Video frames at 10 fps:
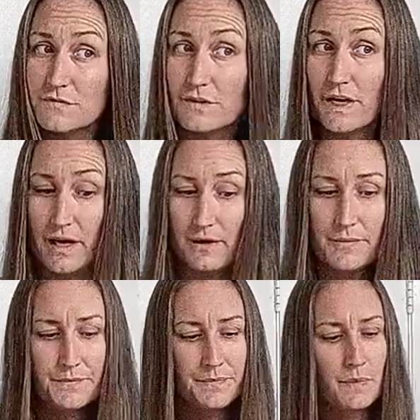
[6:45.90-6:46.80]
for
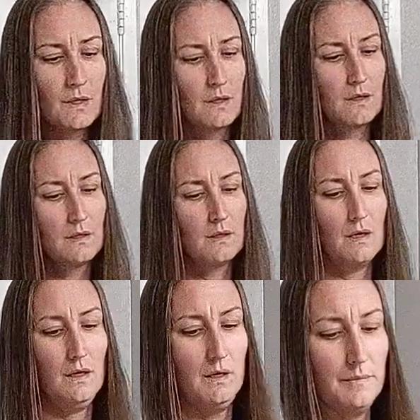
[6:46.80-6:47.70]
now.
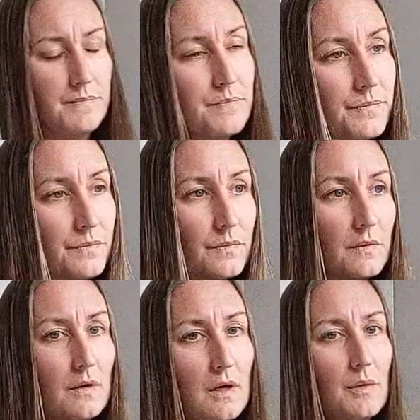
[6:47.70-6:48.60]
Um,
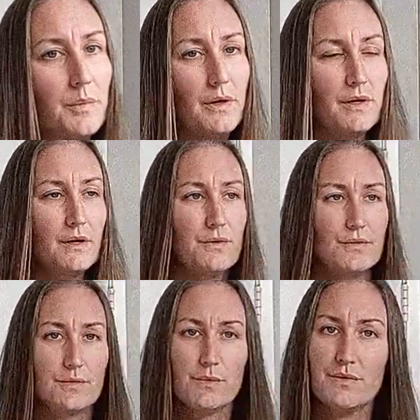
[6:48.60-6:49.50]
I'll probably go
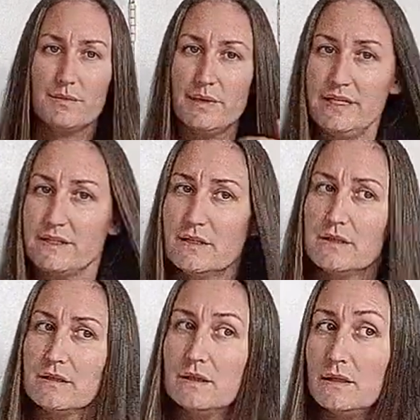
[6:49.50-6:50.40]
through with a
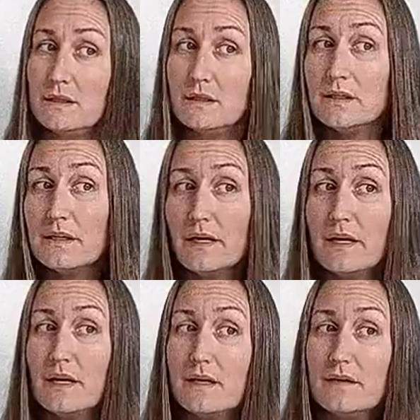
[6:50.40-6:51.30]
razor
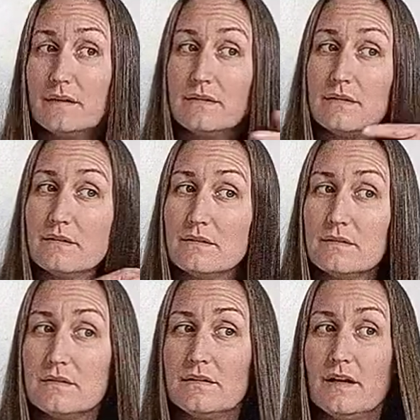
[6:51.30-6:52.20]
and
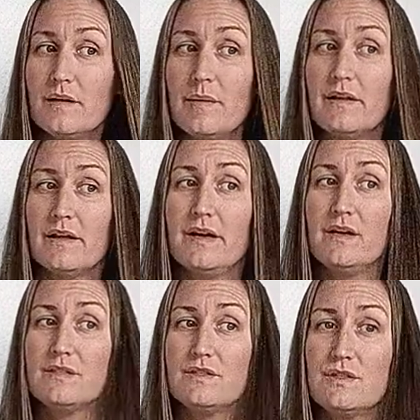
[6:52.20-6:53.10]
take my
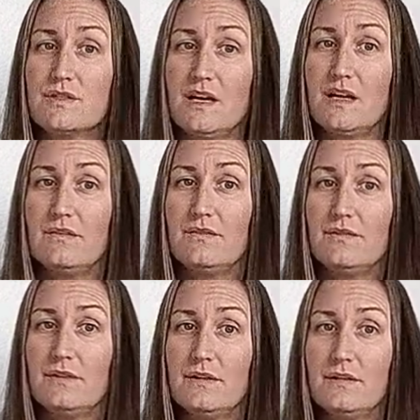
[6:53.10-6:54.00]
layers and just kind of
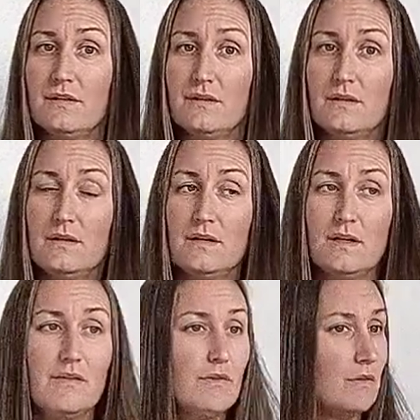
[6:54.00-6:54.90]

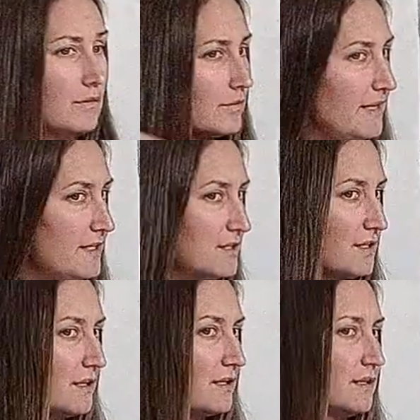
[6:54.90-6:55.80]
give a little
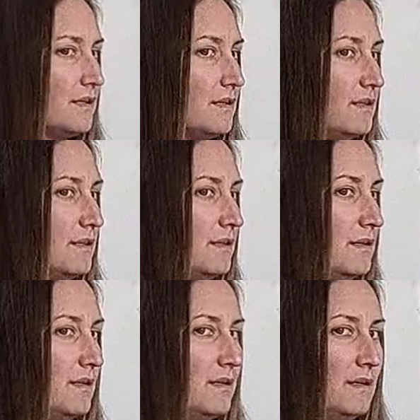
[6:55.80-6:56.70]
razor
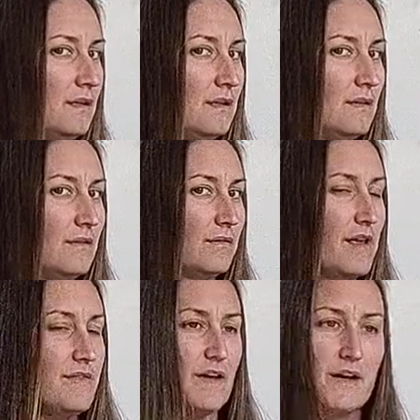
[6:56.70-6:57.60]

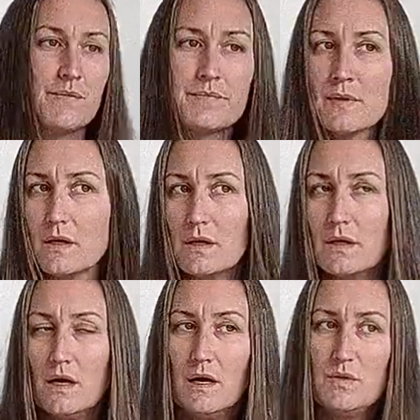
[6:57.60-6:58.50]
right there.
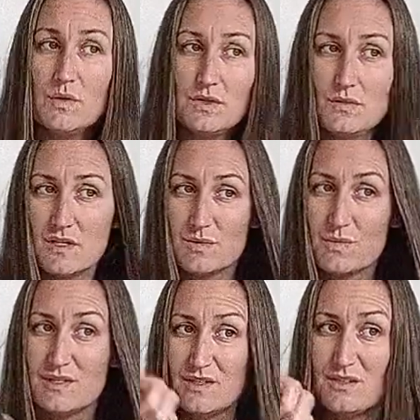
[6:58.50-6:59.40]
Um, you can do this
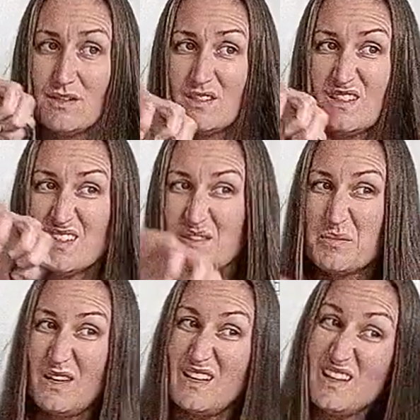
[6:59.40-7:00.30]
with scissors,
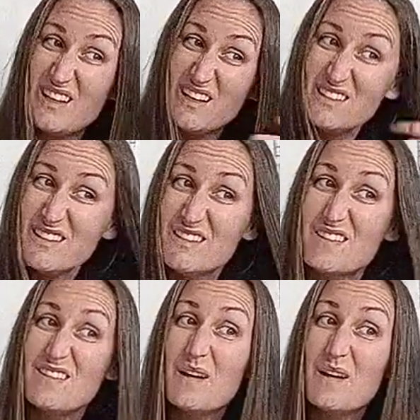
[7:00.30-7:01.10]
but I tend to